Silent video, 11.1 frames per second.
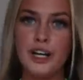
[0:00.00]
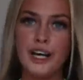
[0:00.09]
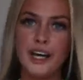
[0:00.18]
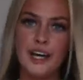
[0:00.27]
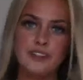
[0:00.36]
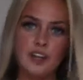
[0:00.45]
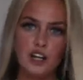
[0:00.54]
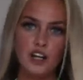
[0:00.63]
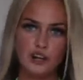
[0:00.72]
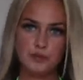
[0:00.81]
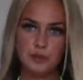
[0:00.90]
here's our
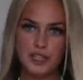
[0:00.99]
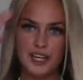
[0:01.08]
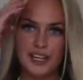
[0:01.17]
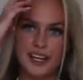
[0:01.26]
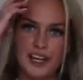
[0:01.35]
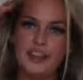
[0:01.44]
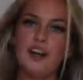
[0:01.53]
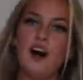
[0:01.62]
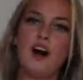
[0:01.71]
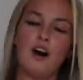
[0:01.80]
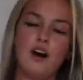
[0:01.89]
last bikini.
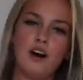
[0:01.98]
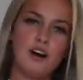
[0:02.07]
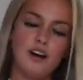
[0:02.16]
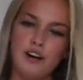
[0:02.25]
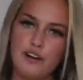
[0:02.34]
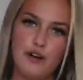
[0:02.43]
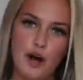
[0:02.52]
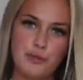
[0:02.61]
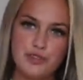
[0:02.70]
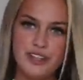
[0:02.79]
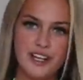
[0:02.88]
Oh,
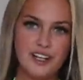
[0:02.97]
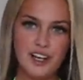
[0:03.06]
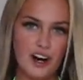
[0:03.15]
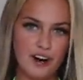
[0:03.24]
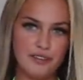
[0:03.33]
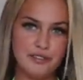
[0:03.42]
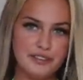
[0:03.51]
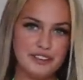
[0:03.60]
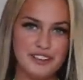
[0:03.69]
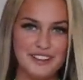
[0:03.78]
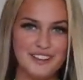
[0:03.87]
I'm just in
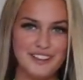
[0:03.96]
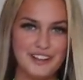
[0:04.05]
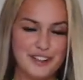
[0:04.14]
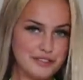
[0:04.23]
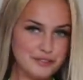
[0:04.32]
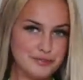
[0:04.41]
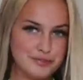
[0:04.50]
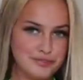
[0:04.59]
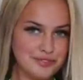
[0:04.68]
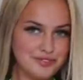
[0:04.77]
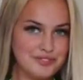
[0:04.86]
love.
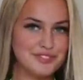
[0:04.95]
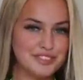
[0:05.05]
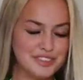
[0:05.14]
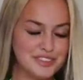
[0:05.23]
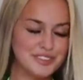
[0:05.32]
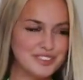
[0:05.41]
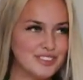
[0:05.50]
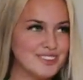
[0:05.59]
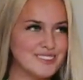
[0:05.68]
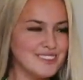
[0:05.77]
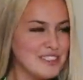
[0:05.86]

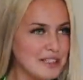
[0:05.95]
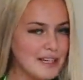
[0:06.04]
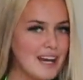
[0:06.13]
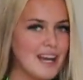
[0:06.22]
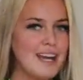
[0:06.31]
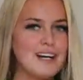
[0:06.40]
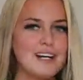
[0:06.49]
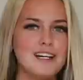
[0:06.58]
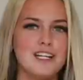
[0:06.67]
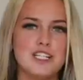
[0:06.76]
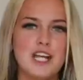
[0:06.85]
Just
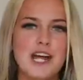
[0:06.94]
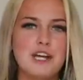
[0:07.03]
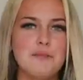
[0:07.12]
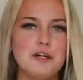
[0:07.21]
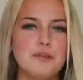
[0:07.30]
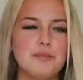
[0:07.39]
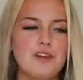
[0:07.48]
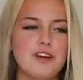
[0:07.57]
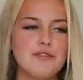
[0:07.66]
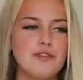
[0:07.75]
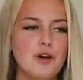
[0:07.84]
take my
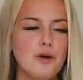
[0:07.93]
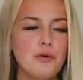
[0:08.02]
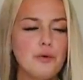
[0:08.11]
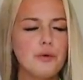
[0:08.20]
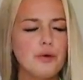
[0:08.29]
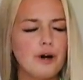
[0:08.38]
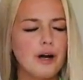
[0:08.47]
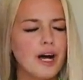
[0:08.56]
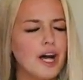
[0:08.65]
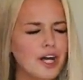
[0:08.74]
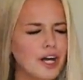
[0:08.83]
breath
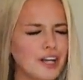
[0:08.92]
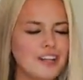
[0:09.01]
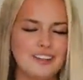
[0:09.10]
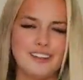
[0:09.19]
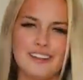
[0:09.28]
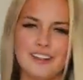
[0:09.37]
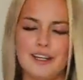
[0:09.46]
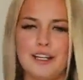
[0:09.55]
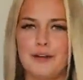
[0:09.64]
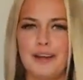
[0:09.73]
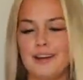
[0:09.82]
away. Okay,
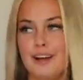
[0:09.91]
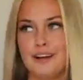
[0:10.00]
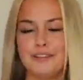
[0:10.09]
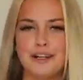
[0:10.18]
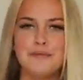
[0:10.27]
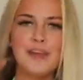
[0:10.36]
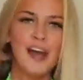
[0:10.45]
anyway, I love it.